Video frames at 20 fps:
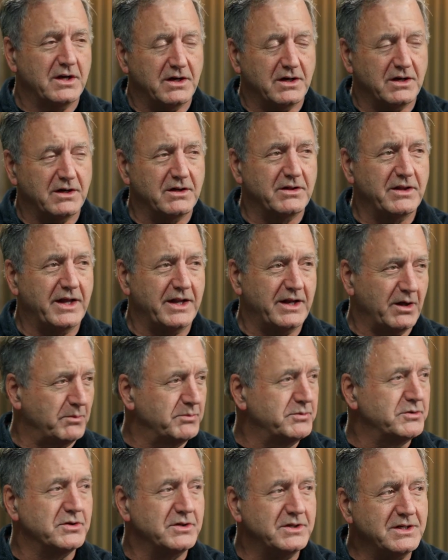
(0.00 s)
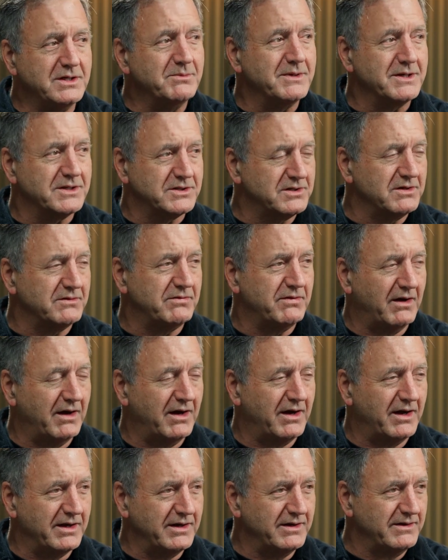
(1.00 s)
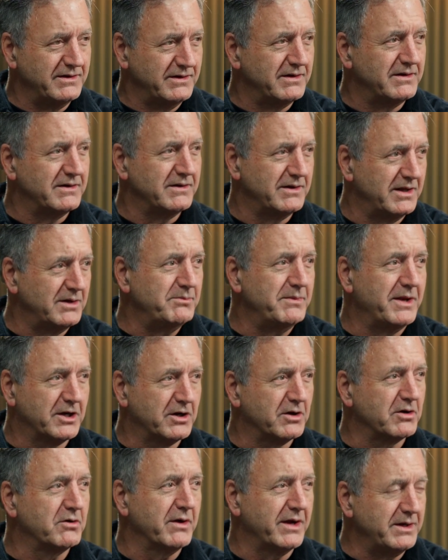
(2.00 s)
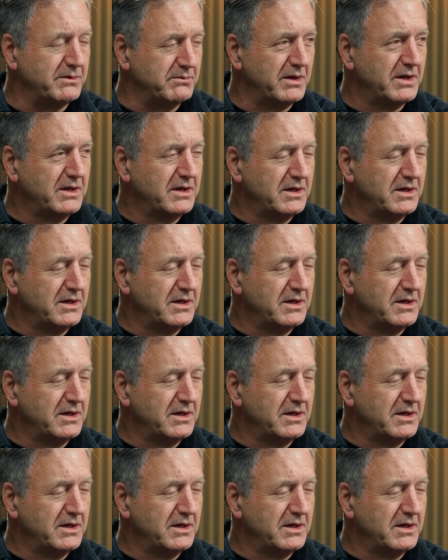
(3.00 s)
that helps you demystify and make a great